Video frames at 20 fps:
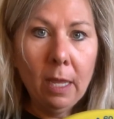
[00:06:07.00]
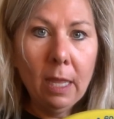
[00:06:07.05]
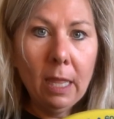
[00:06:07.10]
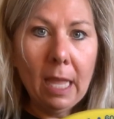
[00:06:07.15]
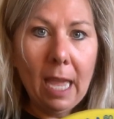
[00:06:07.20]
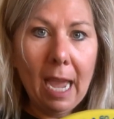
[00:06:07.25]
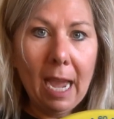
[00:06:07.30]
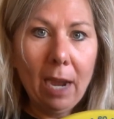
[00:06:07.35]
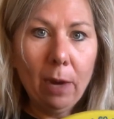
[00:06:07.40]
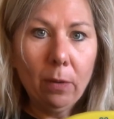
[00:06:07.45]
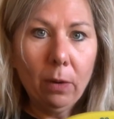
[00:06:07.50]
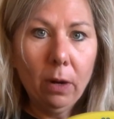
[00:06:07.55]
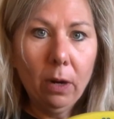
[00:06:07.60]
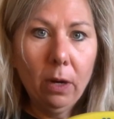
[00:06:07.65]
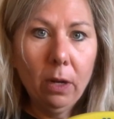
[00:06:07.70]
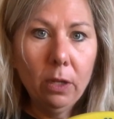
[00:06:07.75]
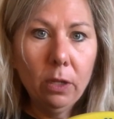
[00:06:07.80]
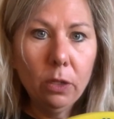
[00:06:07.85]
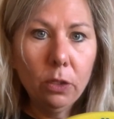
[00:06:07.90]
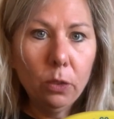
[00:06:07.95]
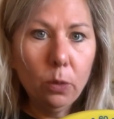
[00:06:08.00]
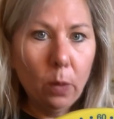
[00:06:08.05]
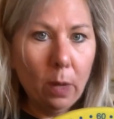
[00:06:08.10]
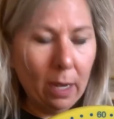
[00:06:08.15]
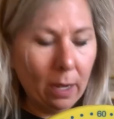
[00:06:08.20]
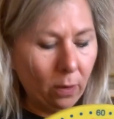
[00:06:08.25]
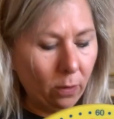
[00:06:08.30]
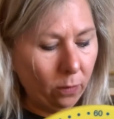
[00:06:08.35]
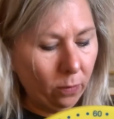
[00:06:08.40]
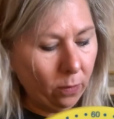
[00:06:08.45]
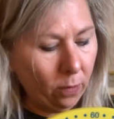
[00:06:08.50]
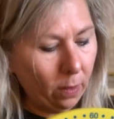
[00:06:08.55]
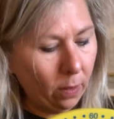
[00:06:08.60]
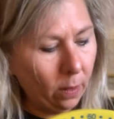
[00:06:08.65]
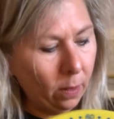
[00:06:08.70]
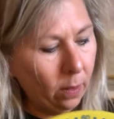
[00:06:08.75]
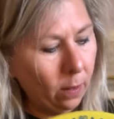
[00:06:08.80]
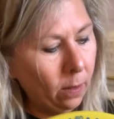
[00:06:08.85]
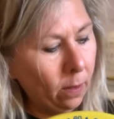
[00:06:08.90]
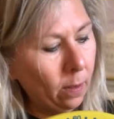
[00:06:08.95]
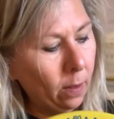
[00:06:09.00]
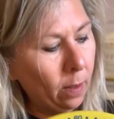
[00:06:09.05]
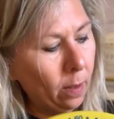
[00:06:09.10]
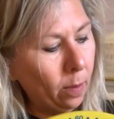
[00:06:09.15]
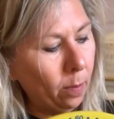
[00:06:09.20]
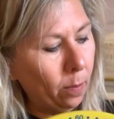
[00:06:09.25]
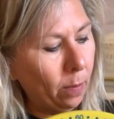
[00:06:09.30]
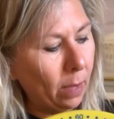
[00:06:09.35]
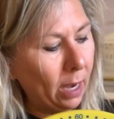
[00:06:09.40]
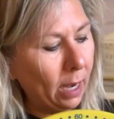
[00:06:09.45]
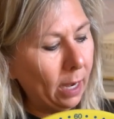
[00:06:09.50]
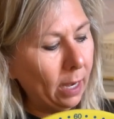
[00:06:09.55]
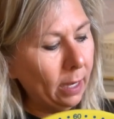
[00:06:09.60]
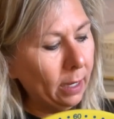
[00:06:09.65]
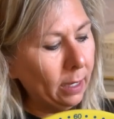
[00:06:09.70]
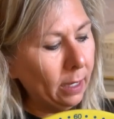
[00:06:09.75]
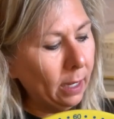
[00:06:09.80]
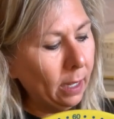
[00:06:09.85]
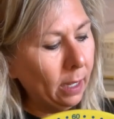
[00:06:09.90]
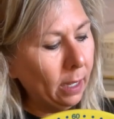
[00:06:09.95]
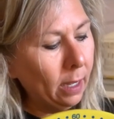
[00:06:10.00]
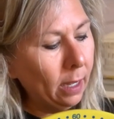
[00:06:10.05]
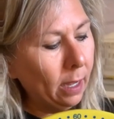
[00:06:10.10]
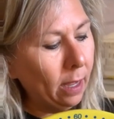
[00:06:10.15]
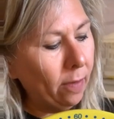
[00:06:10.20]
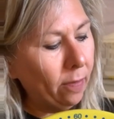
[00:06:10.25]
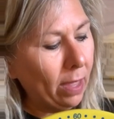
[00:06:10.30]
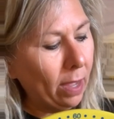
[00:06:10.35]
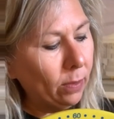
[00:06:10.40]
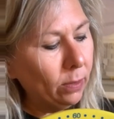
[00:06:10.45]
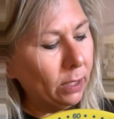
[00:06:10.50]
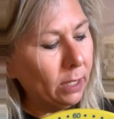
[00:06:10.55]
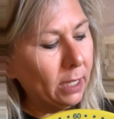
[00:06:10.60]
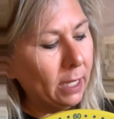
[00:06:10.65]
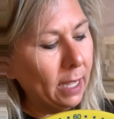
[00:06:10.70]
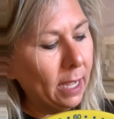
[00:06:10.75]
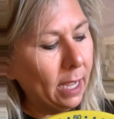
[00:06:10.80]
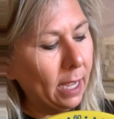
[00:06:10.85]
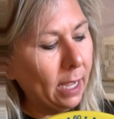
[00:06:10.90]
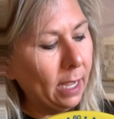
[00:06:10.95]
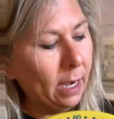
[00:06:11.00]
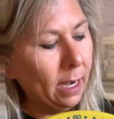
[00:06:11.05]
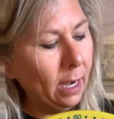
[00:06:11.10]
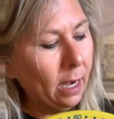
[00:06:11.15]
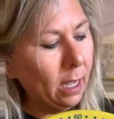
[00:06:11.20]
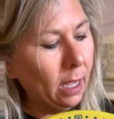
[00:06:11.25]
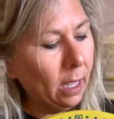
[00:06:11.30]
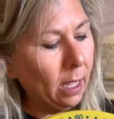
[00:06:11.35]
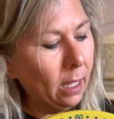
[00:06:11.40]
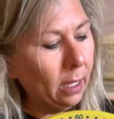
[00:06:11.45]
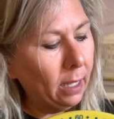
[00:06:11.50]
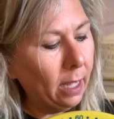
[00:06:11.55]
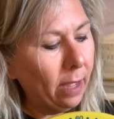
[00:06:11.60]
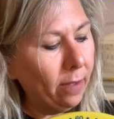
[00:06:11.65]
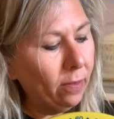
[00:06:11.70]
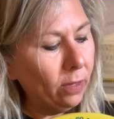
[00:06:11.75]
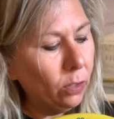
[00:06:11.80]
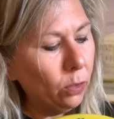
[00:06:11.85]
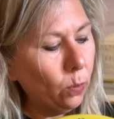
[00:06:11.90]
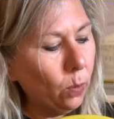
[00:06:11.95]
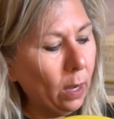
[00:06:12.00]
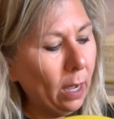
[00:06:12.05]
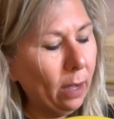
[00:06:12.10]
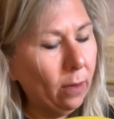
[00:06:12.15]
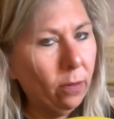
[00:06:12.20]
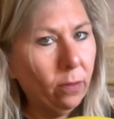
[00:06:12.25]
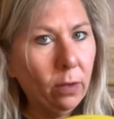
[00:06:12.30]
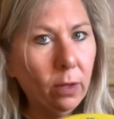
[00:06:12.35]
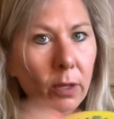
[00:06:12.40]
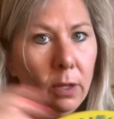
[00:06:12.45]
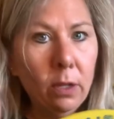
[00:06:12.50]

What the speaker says: The hour, 12. Minute, if that was 10, 11, 12.